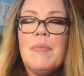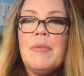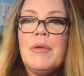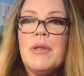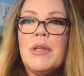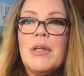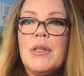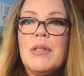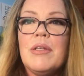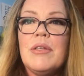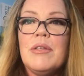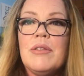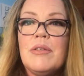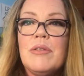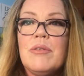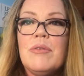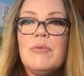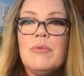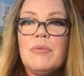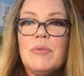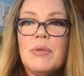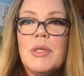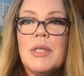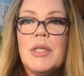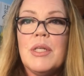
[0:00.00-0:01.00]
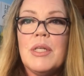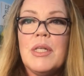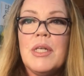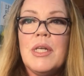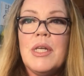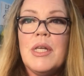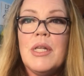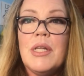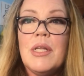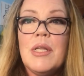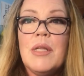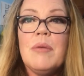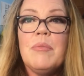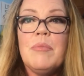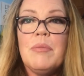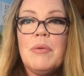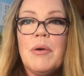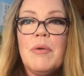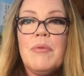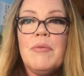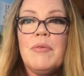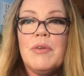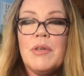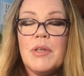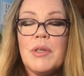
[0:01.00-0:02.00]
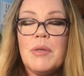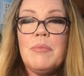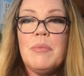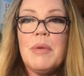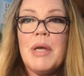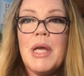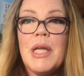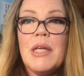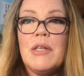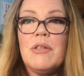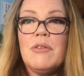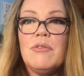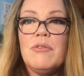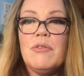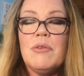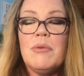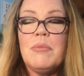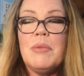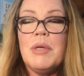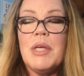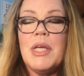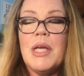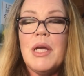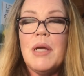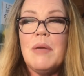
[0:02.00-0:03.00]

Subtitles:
it's really the perfect match for me.